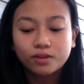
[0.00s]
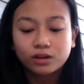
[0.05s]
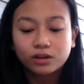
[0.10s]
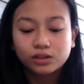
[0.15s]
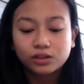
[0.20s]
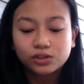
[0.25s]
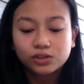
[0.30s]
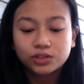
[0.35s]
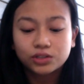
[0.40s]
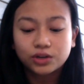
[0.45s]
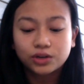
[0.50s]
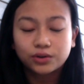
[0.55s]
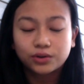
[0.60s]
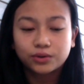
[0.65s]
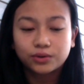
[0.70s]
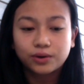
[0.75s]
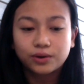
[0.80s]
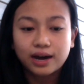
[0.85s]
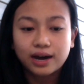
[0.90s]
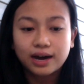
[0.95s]

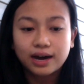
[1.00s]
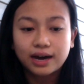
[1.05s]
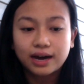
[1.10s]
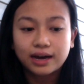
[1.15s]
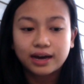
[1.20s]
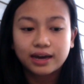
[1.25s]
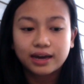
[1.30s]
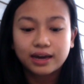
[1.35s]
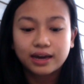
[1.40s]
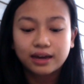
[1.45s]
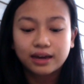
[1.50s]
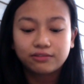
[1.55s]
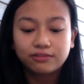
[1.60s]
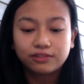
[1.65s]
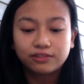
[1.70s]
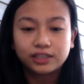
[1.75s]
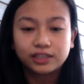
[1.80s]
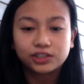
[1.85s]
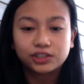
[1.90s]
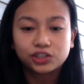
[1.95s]
So I had
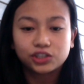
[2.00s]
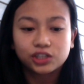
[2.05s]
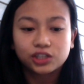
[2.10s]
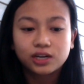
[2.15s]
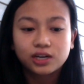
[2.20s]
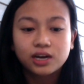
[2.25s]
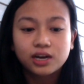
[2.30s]
finished